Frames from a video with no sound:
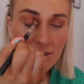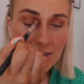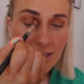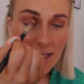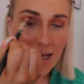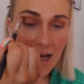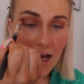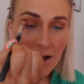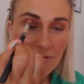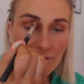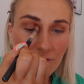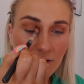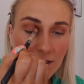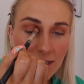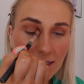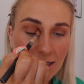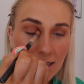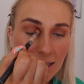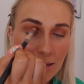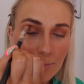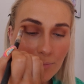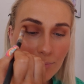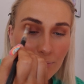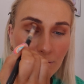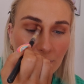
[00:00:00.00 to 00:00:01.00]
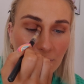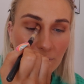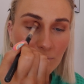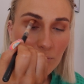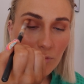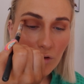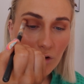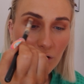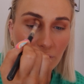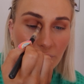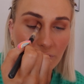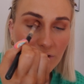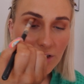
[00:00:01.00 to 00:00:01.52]
they have a little bit
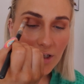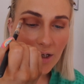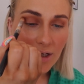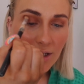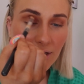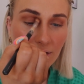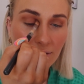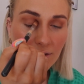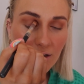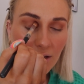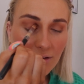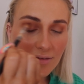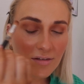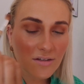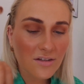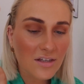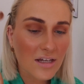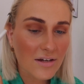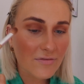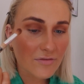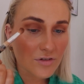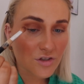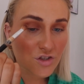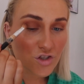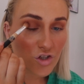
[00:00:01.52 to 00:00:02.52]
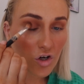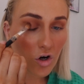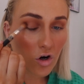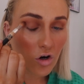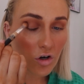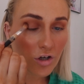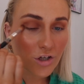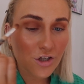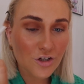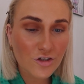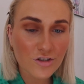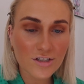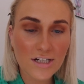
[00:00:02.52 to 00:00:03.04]
more of a, not that they have a
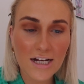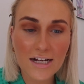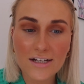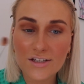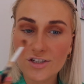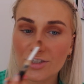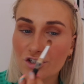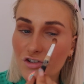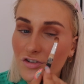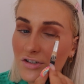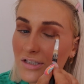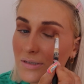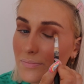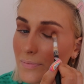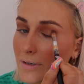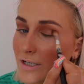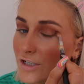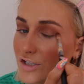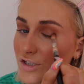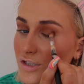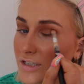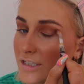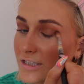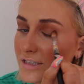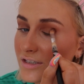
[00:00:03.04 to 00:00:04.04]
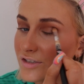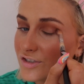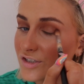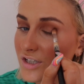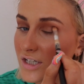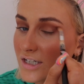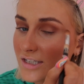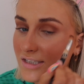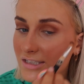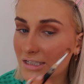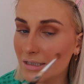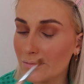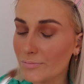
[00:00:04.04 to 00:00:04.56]
chalkier texture, especially the
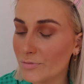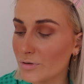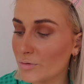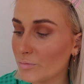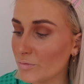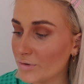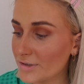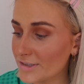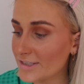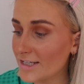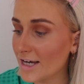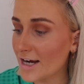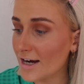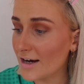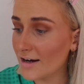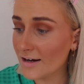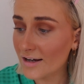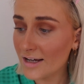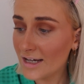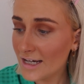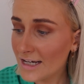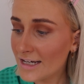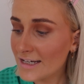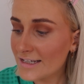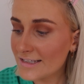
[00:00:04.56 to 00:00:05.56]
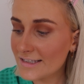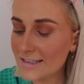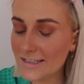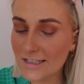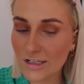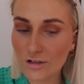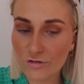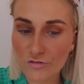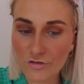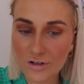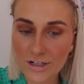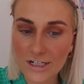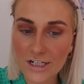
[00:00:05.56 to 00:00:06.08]
Charlotte Tilbury ones are
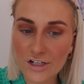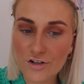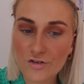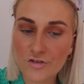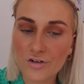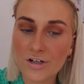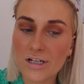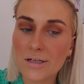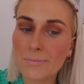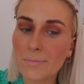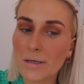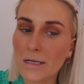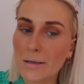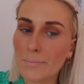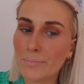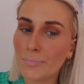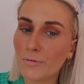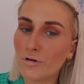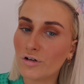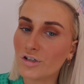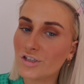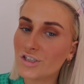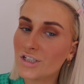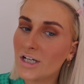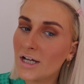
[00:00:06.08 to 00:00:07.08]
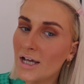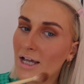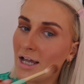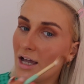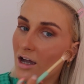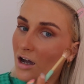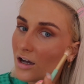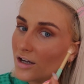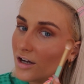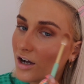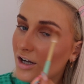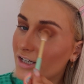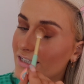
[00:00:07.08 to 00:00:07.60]
still really creamy, but
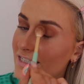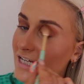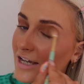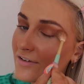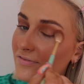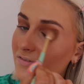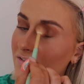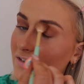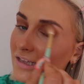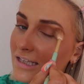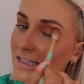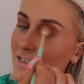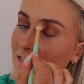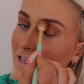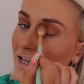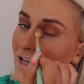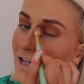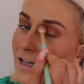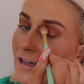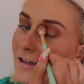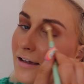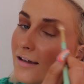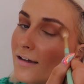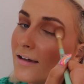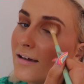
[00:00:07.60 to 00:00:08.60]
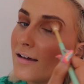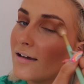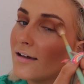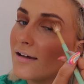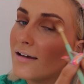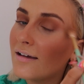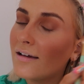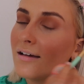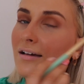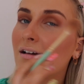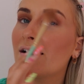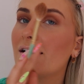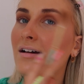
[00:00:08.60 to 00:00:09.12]
I definitely think
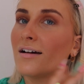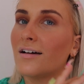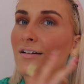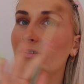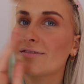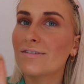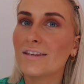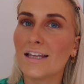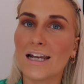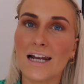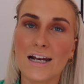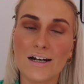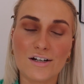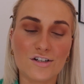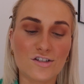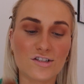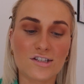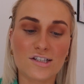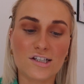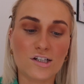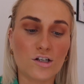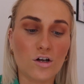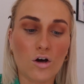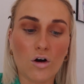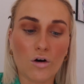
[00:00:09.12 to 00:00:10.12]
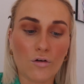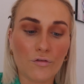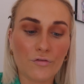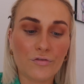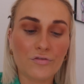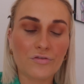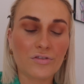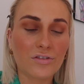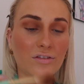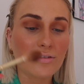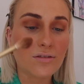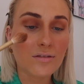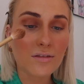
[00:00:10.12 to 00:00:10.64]
that I just
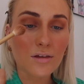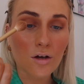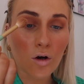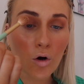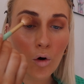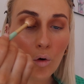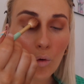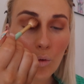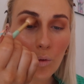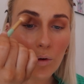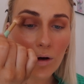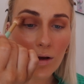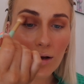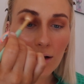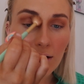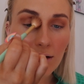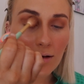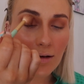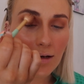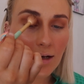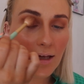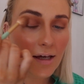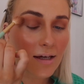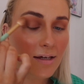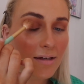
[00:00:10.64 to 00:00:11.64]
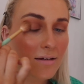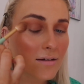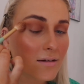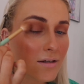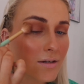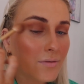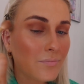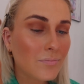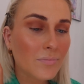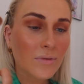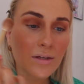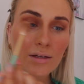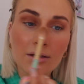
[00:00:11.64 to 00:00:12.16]
love the whole
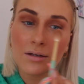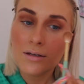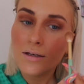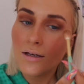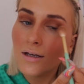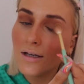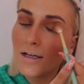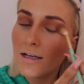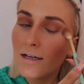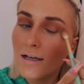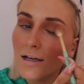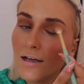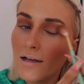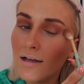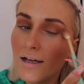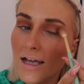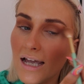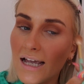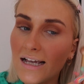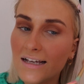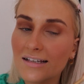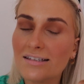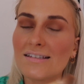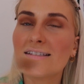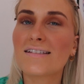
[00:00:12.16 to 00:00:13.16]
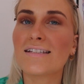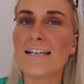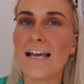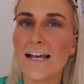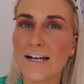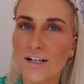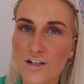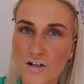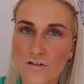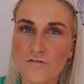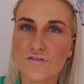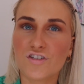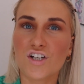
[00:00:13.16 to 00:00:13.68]
like
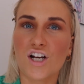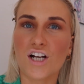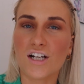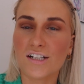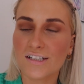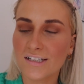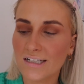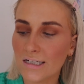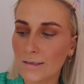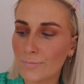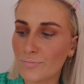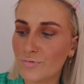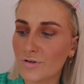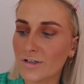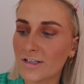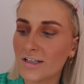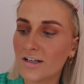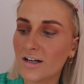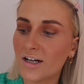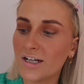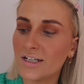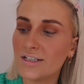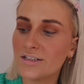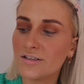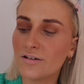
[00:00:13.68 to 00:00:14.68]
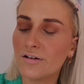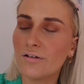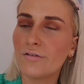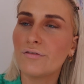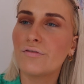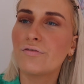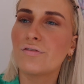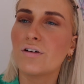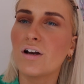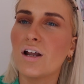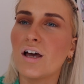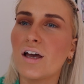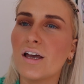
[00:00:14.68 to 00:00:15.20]
aesthetic of Charlotte Tilbury, kind
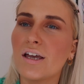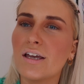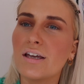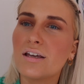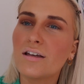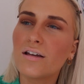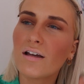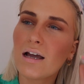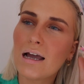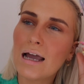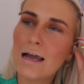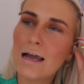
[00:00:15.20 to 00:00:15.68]
of like,